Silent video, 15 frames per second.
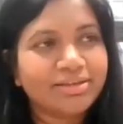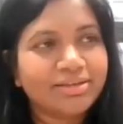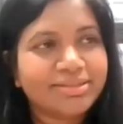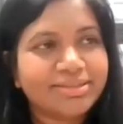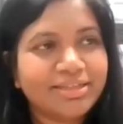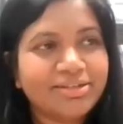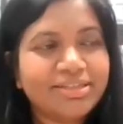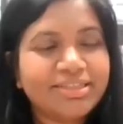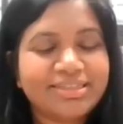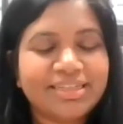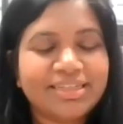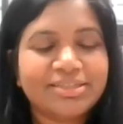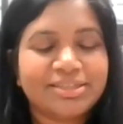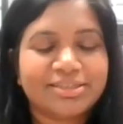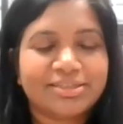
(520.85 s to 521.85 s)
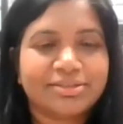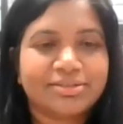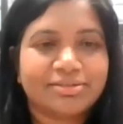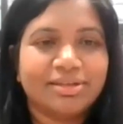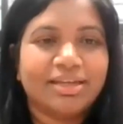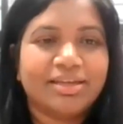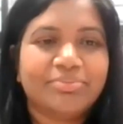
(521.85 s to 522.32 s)
I certainly since
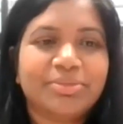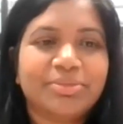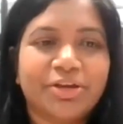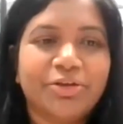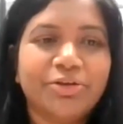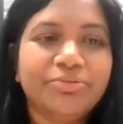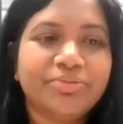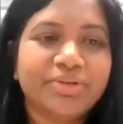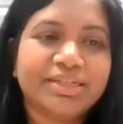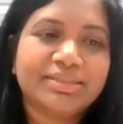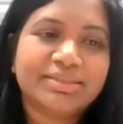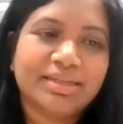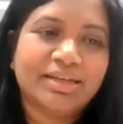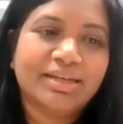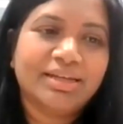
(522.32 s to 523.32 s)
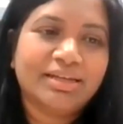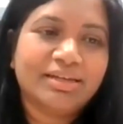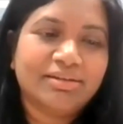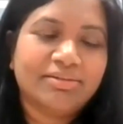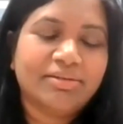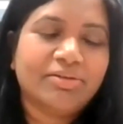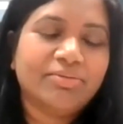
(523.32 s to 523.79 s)
COVID,
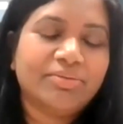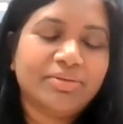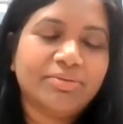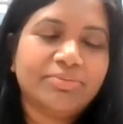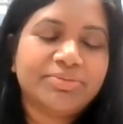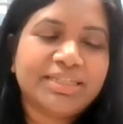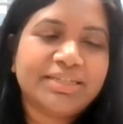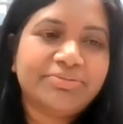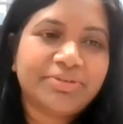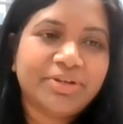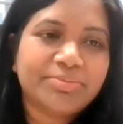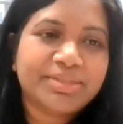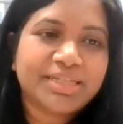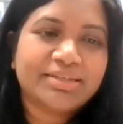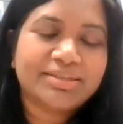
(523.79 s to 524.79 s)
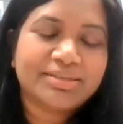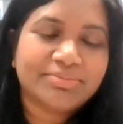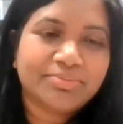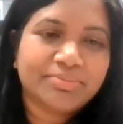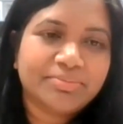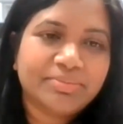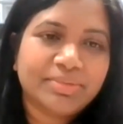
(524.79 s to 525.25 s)
obviously firms had
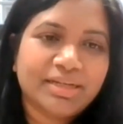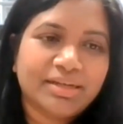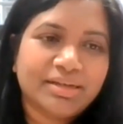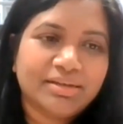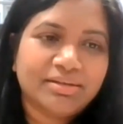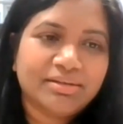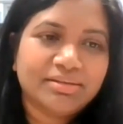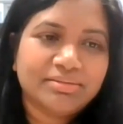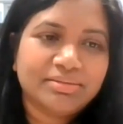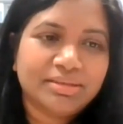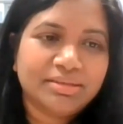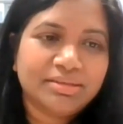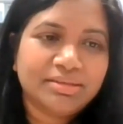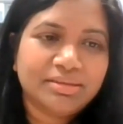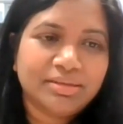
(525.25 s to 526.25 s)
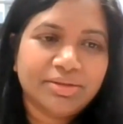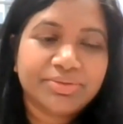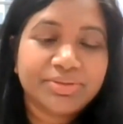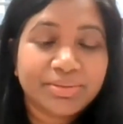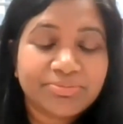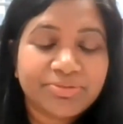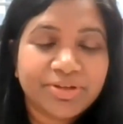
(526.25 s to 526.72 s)
some
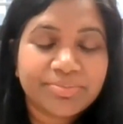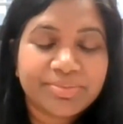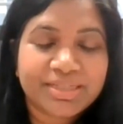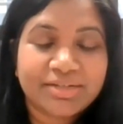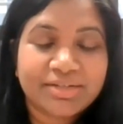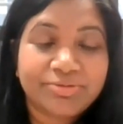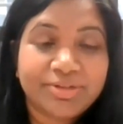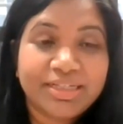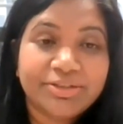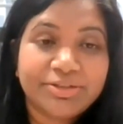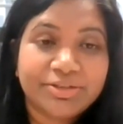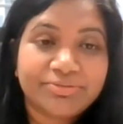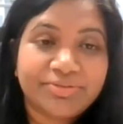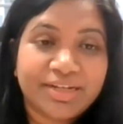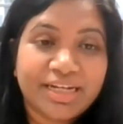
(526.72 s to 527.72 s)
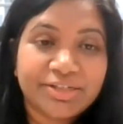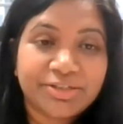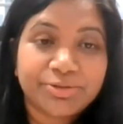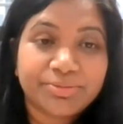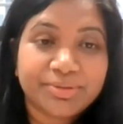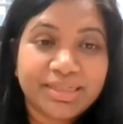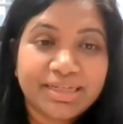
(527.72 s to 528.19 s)
firms had really good
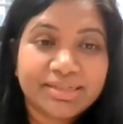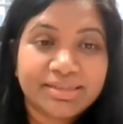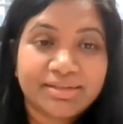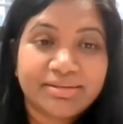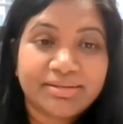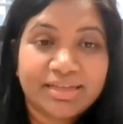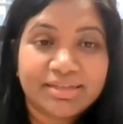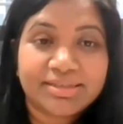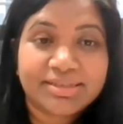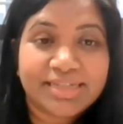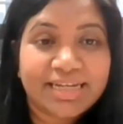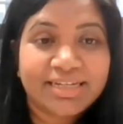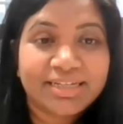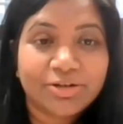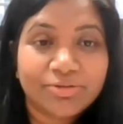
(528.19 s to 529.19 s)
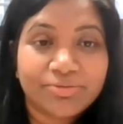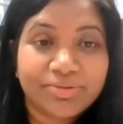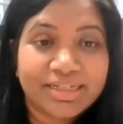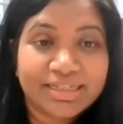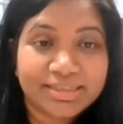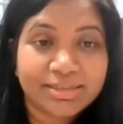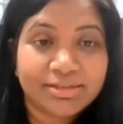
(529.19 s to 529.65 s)
financial years, and that's tailing off
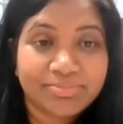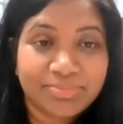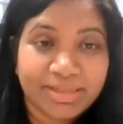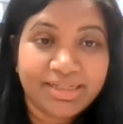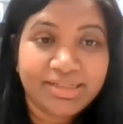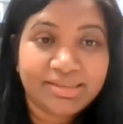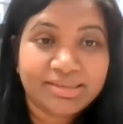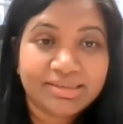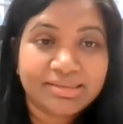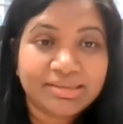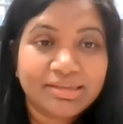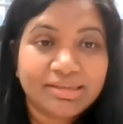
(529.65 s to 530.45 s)
a little bit.